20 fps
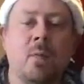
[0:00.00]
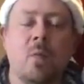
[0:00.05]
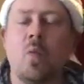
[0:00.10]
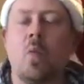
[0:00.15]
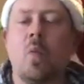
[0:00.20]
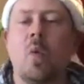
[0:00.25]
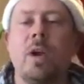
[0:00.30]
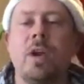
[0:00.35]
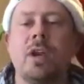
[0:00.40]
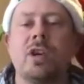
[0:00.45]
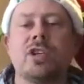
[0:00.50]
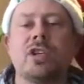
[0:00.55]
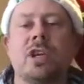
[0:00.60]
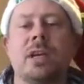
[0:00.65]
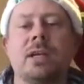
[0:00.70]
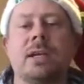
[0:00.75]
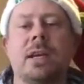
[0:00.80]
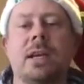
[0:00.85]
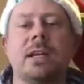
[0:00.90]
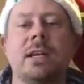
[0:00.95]
what your
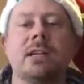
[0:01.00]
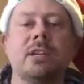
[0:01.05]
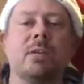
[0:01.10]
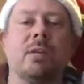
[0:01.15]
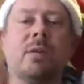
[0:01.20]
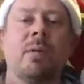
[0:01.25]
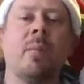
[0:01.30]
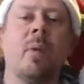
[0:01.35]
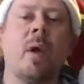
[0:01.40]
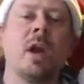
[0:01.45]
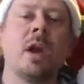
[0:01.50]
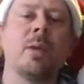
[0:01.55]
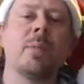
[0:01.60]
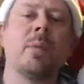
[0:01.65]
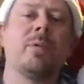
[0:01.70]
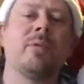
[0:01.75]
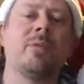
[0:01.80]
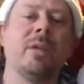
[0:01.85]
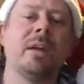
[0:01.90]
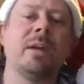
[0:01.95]
son did is a
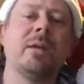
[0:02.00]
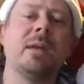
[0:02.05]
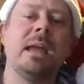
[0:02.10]
remarkable feat.